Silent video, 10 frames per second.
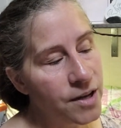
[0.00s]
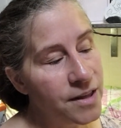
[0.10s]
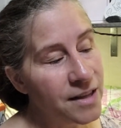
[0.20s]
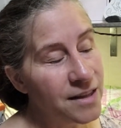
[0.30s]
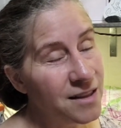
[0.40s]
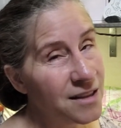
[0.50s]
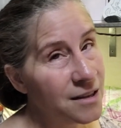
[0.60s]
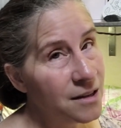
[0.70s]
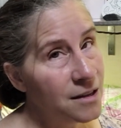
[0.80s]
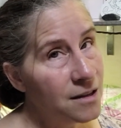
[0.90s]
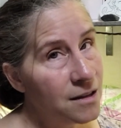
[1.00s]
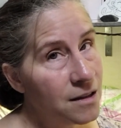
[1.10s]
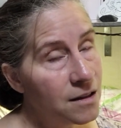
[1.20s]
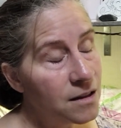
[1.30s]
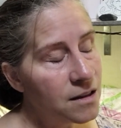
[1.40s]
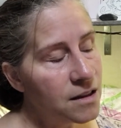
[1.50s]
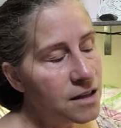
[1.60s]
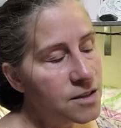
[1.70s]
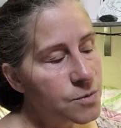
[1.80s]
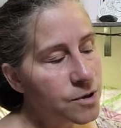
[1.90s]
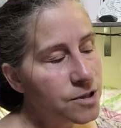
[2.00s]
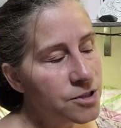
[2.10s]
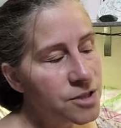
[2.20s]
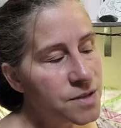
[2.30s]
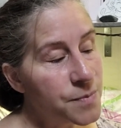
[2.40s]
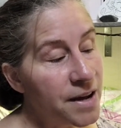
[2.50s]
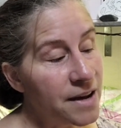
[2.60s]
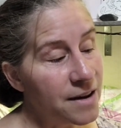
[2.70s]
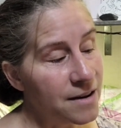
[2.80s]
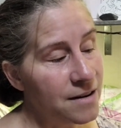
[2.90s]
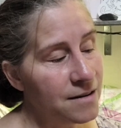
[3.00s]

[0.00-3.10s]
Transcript: then things weren't just bad.